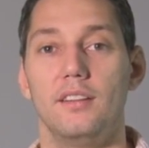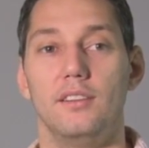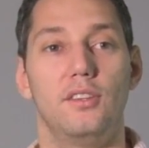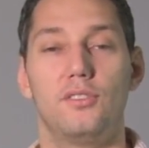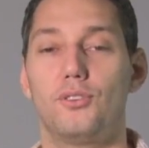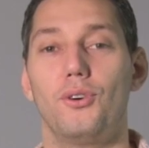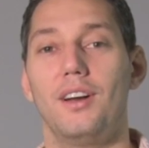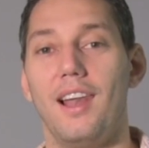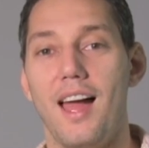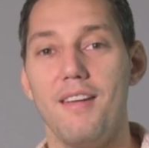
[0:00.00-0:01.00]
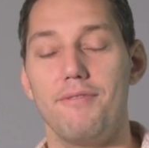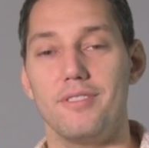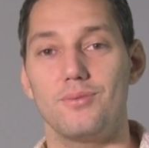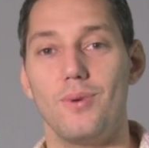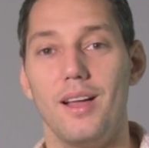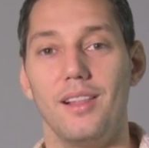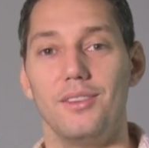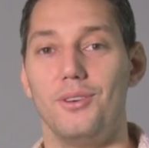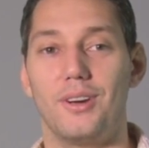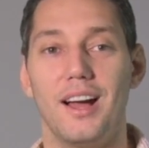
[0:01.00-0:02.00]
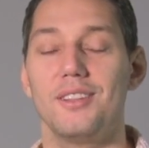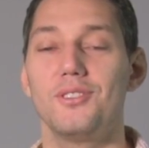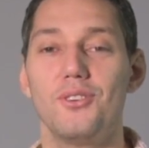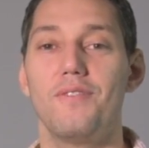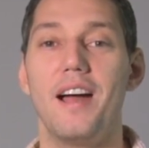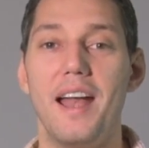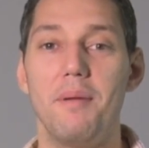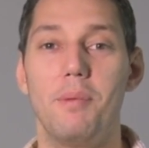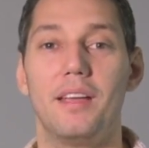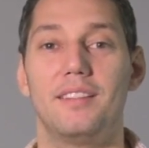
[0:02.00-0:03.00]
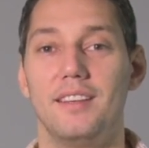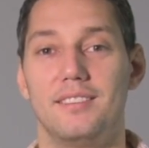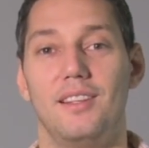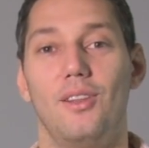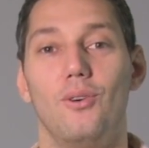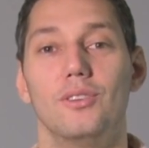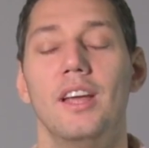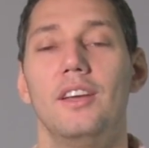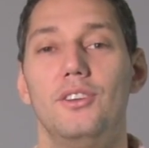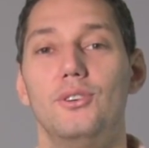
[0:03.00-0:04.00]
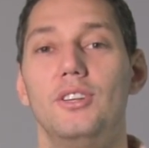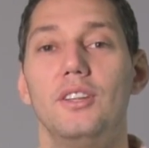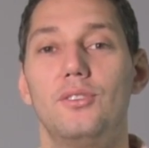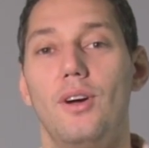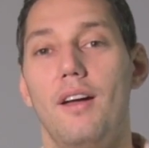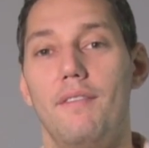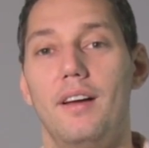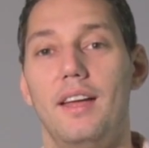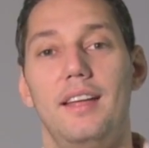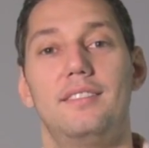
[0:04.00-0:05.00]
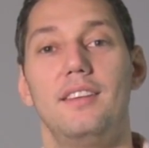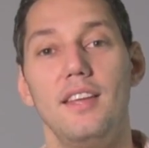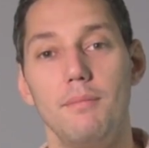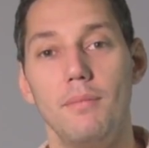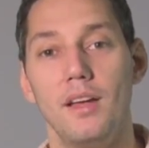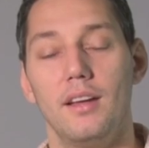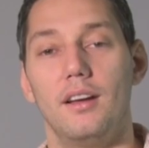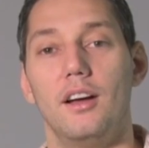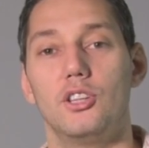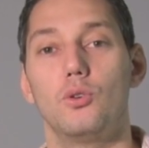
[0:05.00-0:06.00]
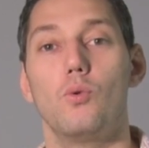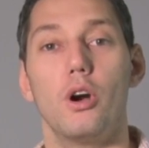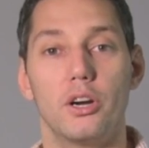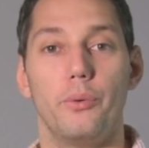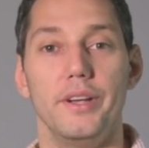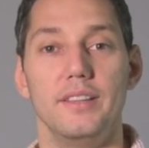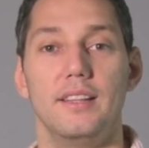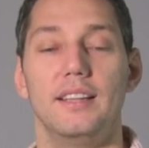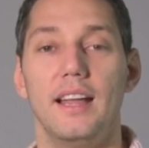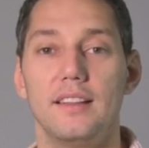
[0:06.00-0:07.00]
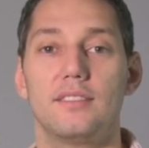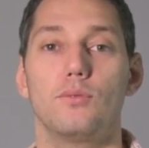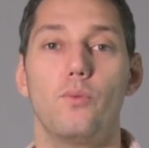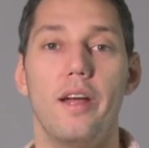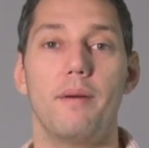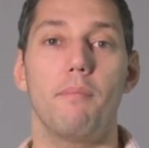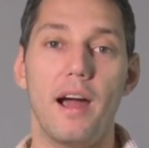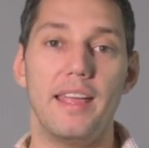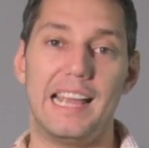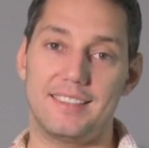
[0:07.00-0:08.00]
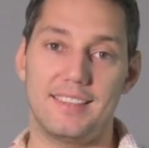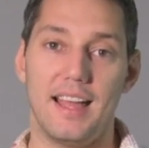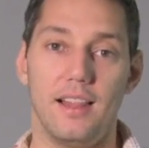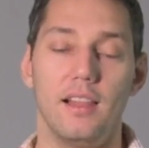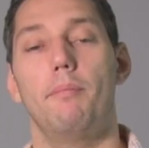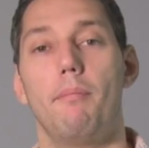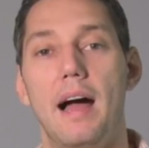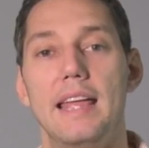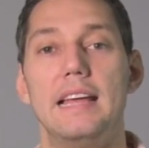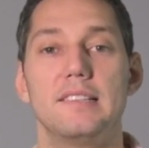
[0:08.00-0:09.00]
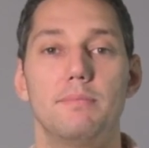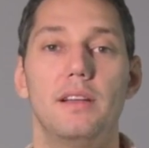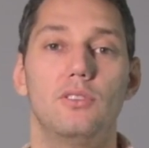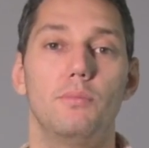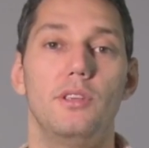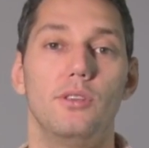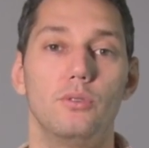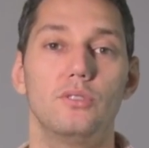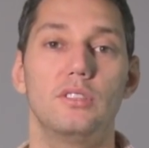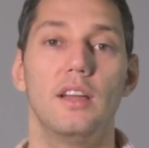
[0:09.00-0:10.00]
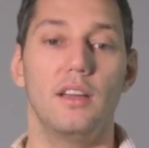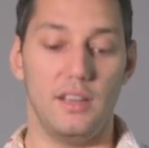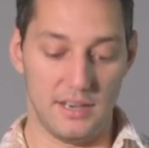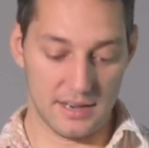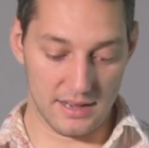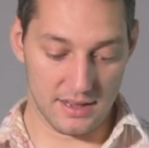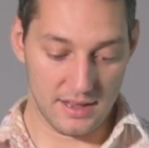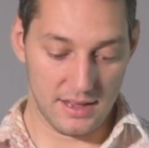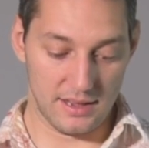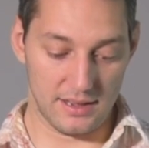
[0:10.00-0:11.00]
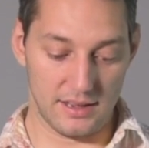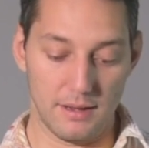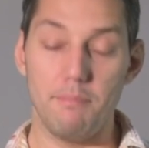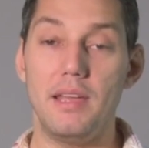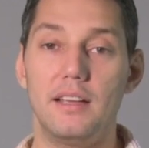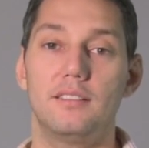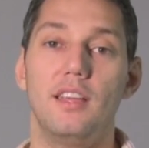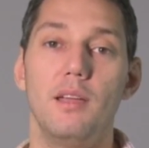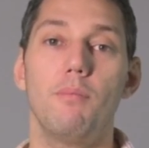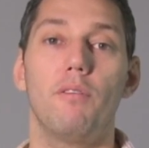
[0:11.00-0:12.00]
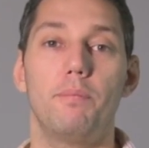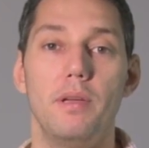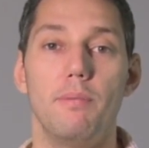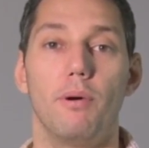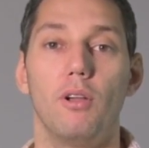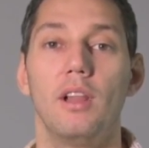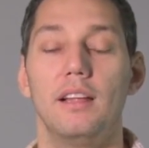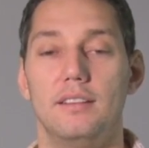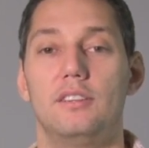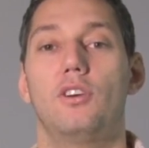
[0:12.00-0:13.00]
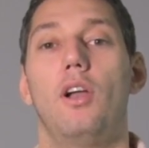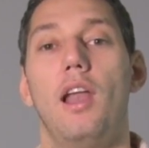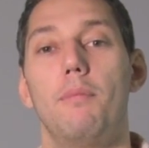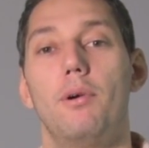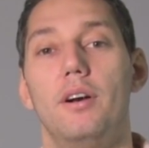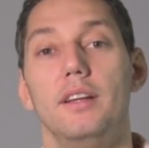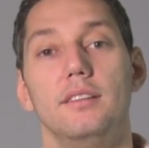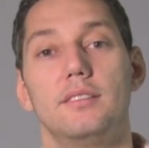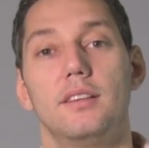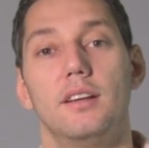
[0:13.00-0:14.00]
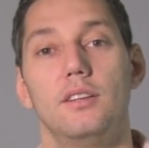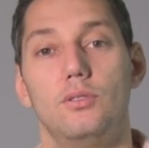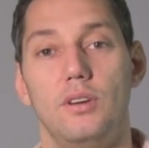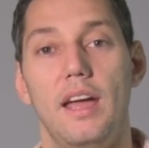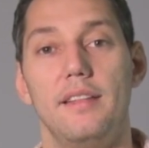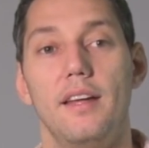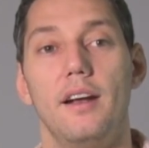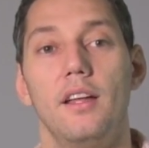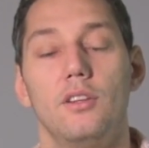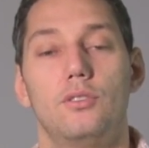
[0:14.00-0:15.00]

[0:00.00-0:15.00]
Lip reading: This is true in life as well. You can't do very big things alone. You need to have a team to work with, and that's where Maya excels. Maya is meant to be used in a big team of people that collaborates together